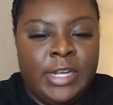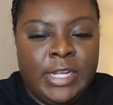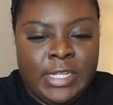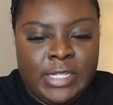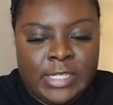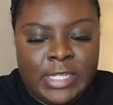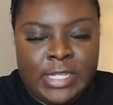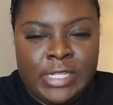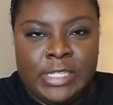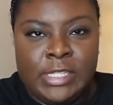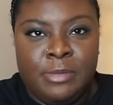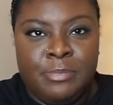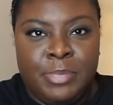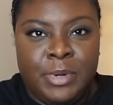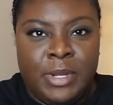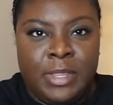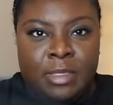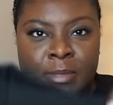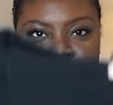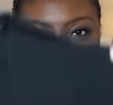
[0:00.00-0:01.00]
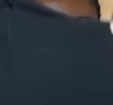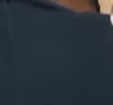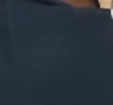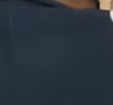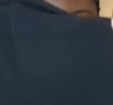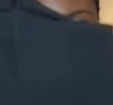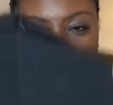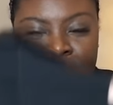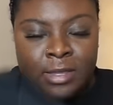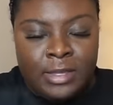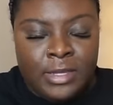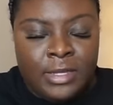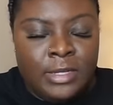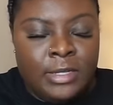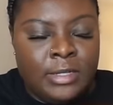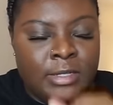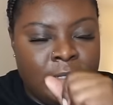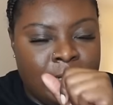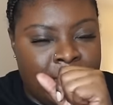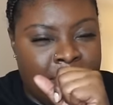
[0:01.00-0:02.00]
is a zipper in the back,
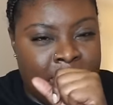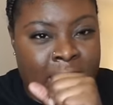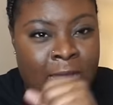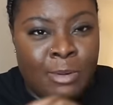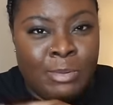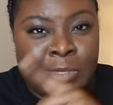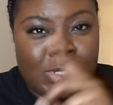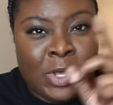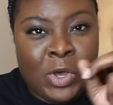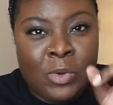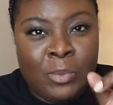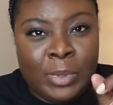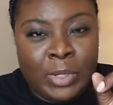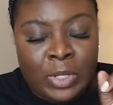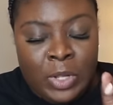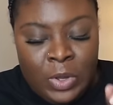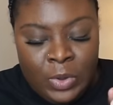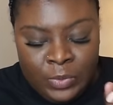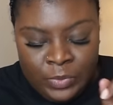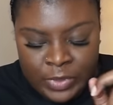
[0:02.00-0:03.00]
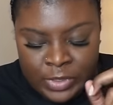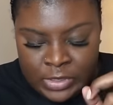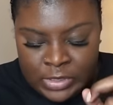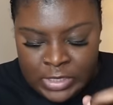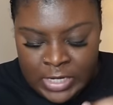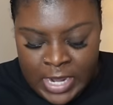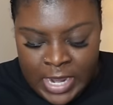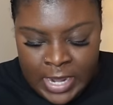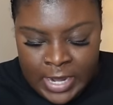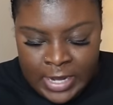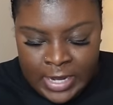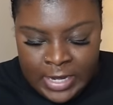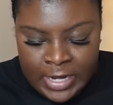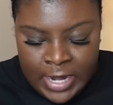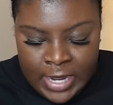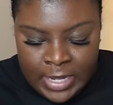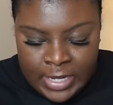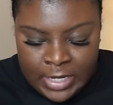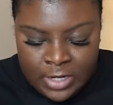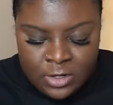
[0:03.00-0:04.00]
and I was home alone this day,
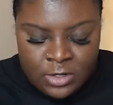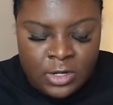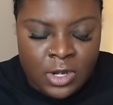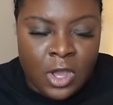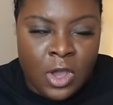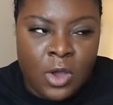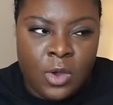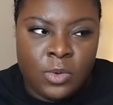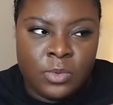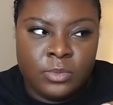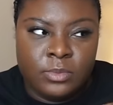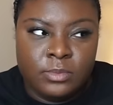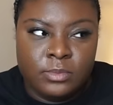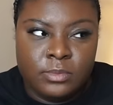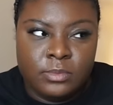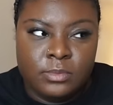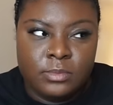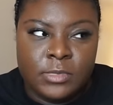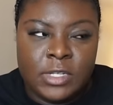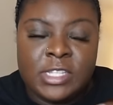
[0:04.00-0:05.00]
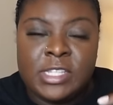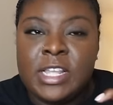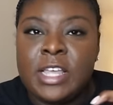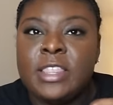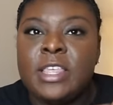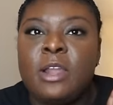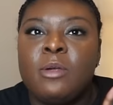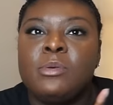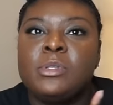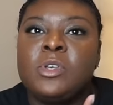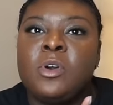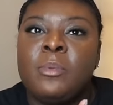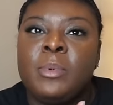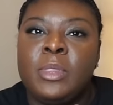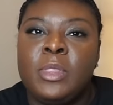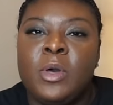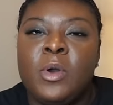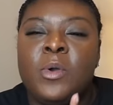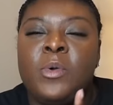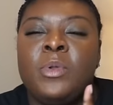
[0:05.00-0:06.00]
and no, it's not that I was home
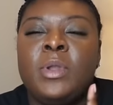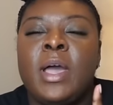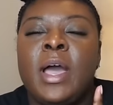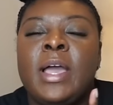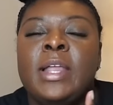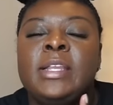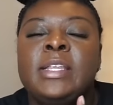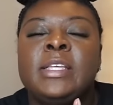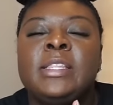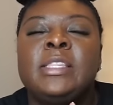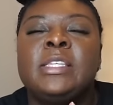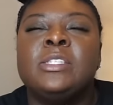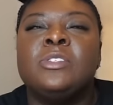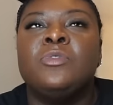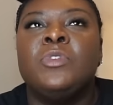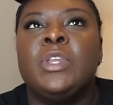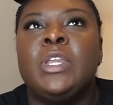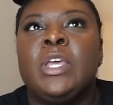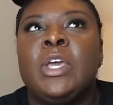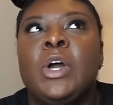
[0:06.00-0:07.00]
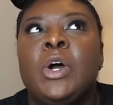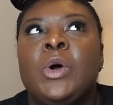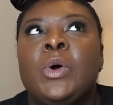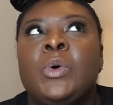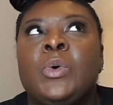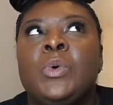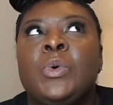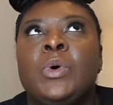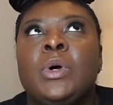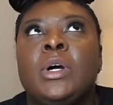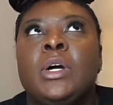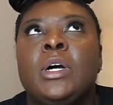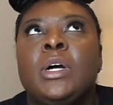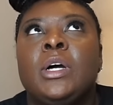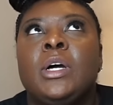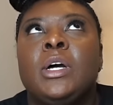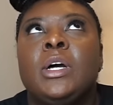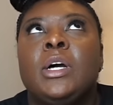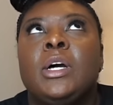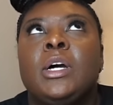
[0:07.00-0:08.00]
alone. I did this video
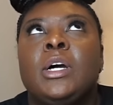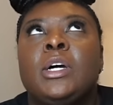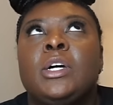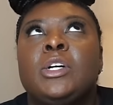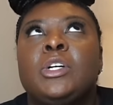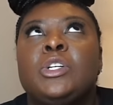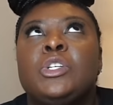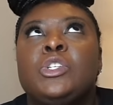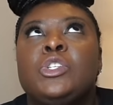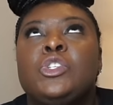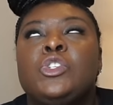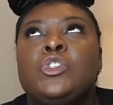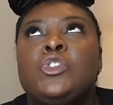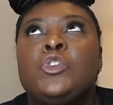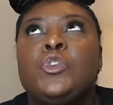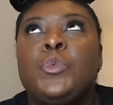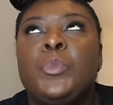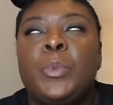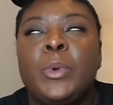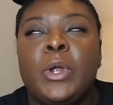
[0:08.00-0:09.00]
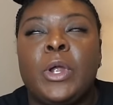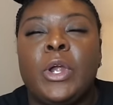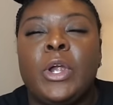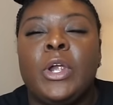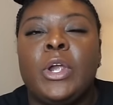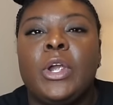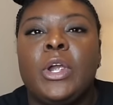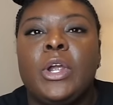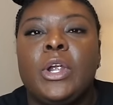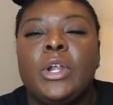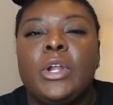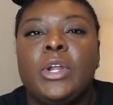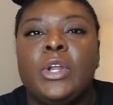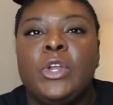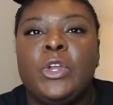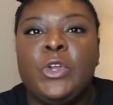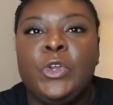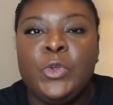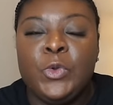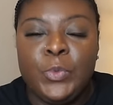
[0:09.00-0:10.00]
super
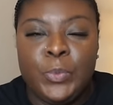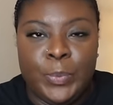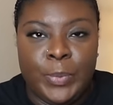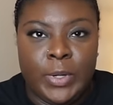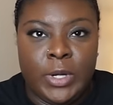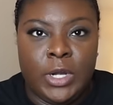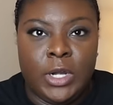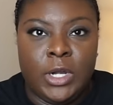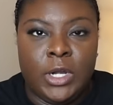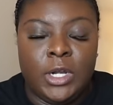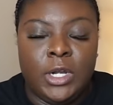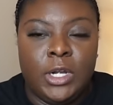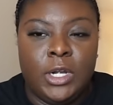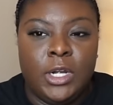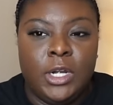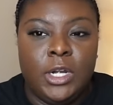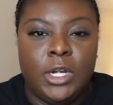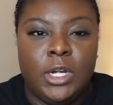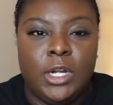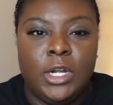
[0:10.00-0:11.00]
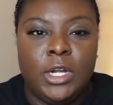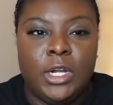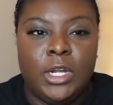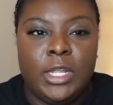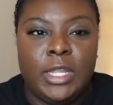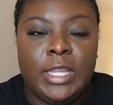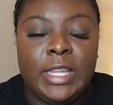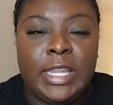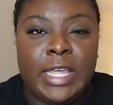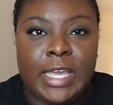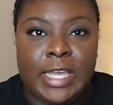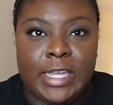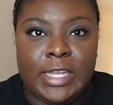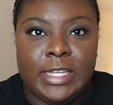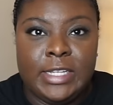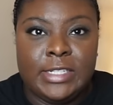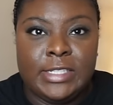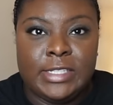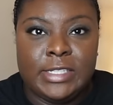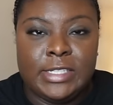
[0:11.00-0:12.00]
duper
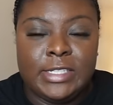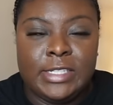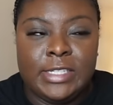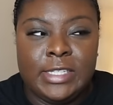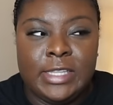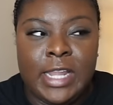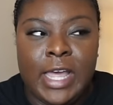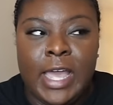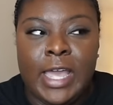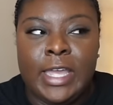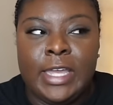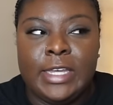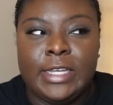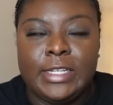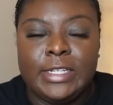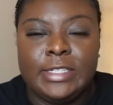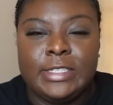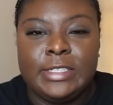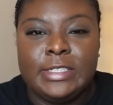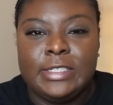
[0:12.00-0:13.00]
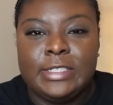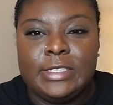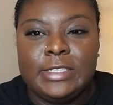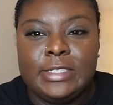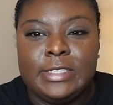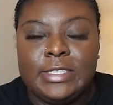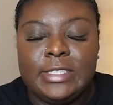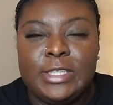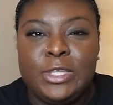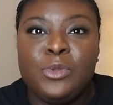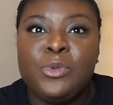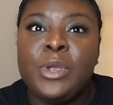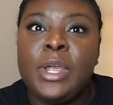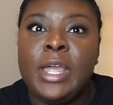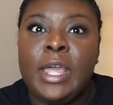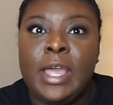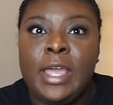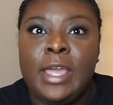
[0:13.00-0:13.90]
late, like 3